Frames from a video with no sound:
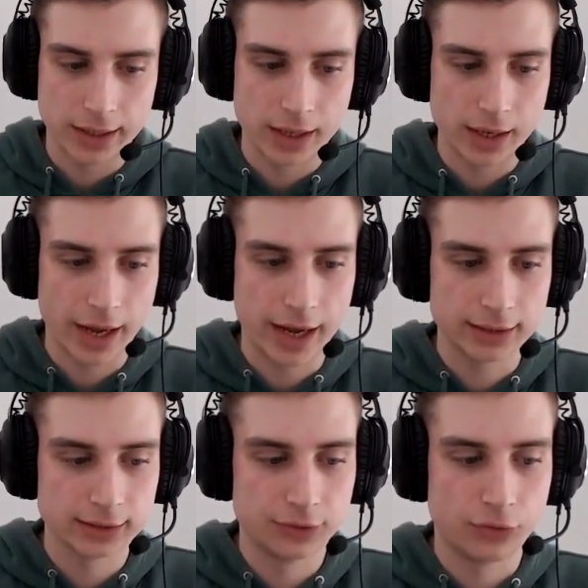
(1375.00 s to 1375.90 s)

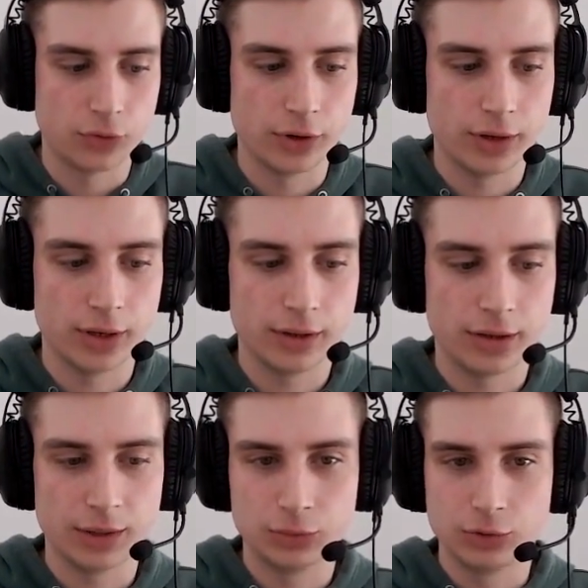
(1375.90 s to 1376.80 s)
ask for
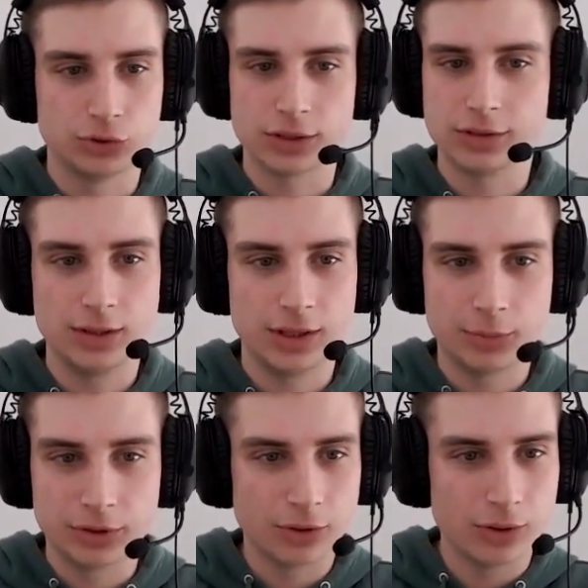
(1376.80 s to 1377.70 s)
them to just dip
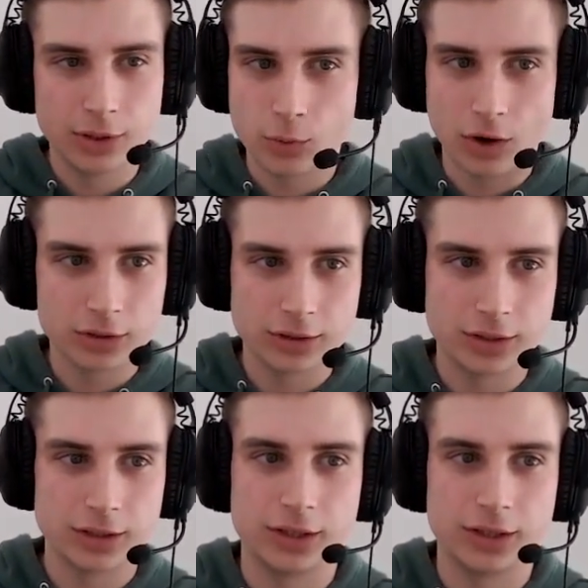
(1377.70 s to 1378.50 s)
a toe in the water,